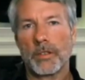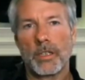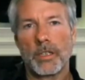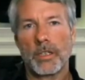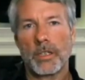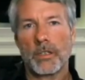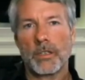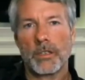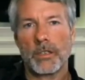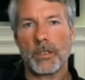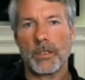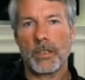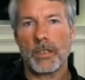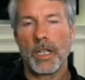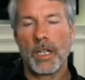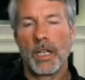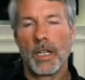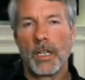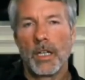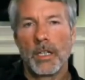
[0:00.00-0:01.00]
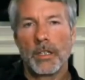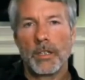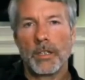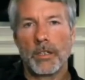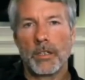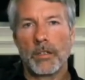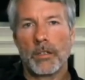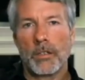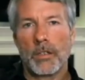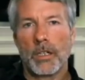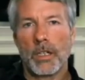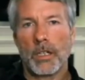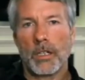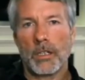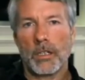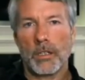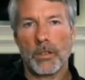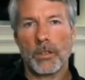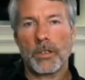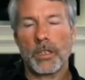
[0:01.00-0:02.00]
there that are
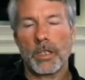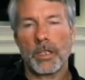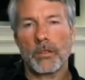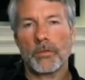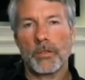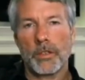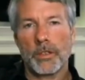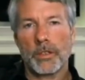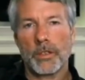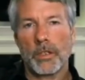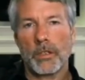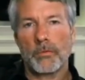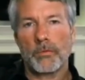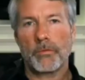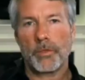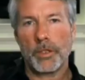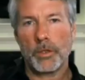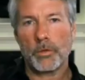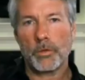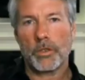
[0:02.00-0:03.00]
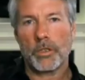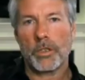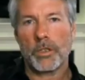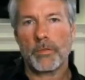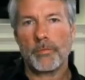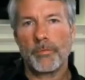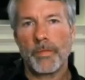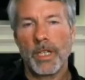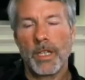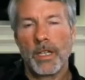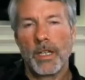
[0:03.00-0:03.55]
looking for some future.